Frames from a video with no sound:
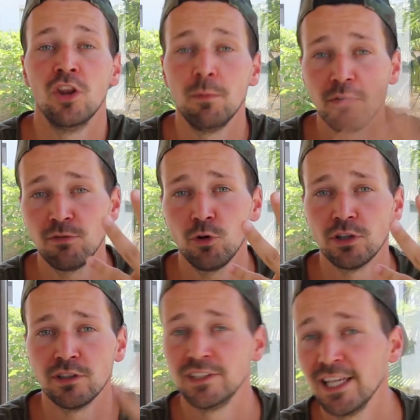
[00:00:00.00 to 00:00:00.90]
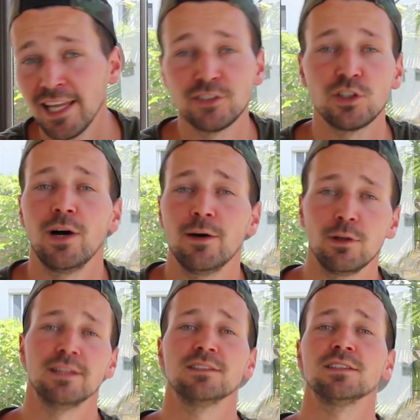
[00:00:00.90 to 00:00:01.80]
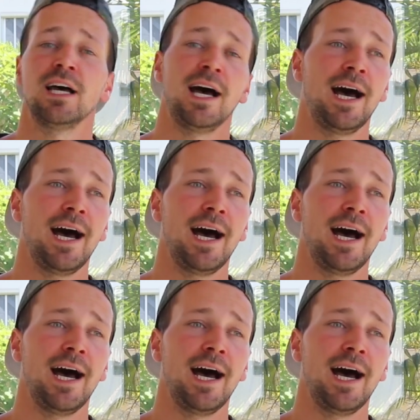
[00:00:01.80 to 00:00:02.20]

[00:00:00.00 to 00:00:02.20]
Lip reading: Number 4, the electrical outlets.